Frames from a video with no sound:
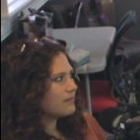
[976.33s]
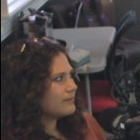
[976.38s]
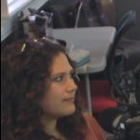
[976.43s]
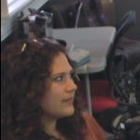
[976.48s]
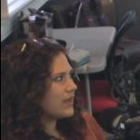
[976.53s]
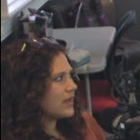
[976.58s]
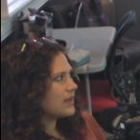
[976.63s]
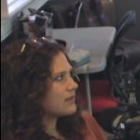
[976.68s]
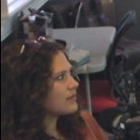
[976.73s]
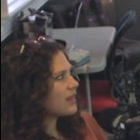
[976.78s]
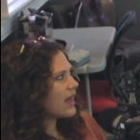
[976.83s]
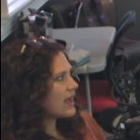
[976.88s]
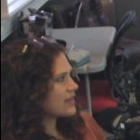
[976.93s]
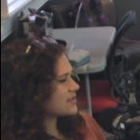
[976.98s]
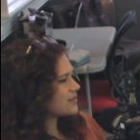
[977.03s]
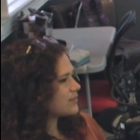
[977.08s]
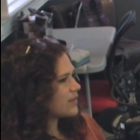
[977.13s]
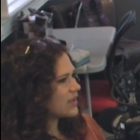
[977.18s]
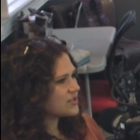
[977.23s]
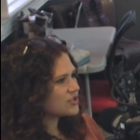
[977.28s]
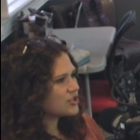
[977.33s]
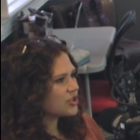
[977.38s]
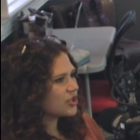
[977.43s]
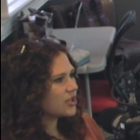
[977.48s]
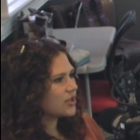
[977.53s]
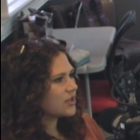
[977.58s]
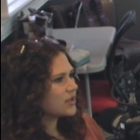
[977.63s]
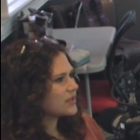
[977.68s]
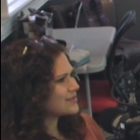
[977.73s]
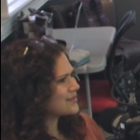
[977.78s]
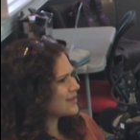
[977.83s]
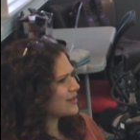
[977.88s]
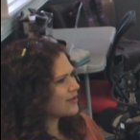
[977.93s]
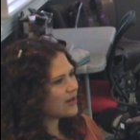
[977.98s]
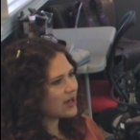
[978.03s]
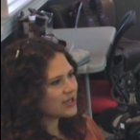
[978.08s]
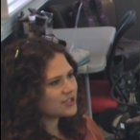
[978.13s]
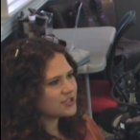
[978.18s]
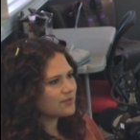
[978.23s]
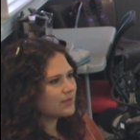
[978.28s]
like last semester because they
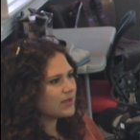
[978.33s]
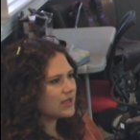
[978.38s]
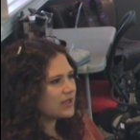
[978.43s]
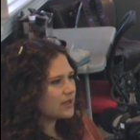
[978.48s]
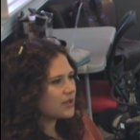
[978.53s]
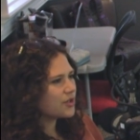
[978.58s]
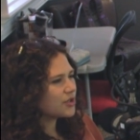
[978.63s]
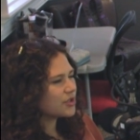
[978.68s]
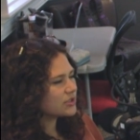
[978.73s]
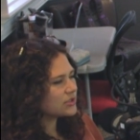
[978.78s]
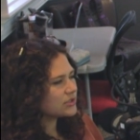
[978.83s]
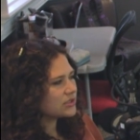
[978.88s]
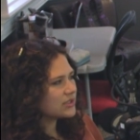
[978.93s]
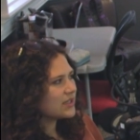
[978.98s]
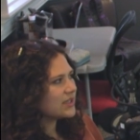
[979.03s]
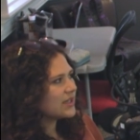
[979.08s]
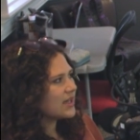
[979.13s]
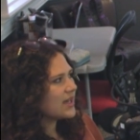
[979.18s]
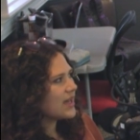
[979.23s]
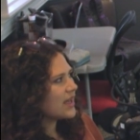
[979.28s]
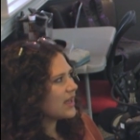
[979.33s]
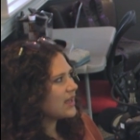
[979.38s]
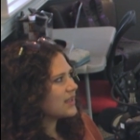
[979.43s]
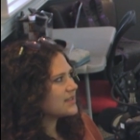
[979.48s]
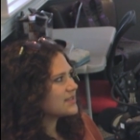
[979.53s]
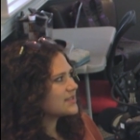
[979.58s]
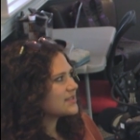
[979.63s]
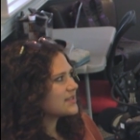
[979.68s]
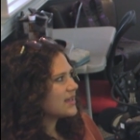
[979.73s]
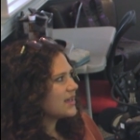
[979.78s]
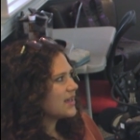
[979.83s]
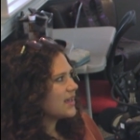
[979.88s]
graduated early and